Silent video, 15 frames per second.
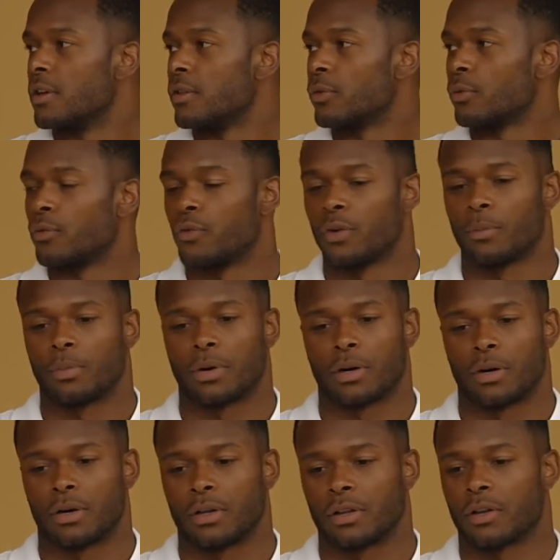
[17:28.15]
through
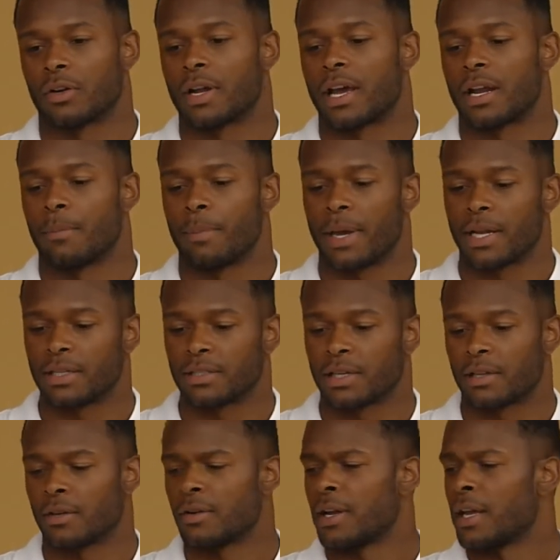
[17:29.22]
football, learn how to manage
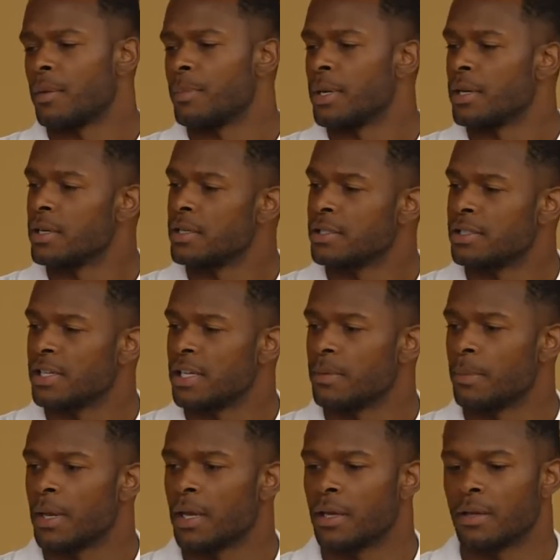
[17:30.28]
that, learn how to be a good
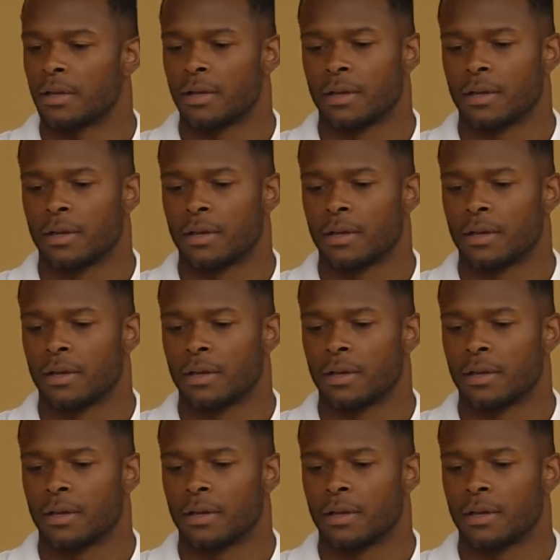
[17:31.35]
teammate